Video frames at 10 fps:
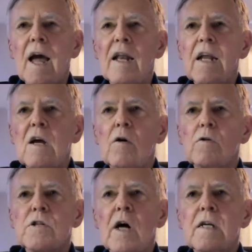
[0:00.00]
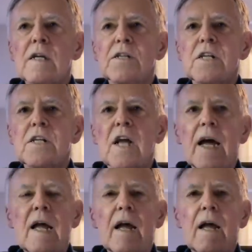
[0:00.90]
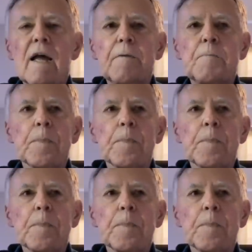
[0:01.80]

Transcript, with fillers: And he goes on to say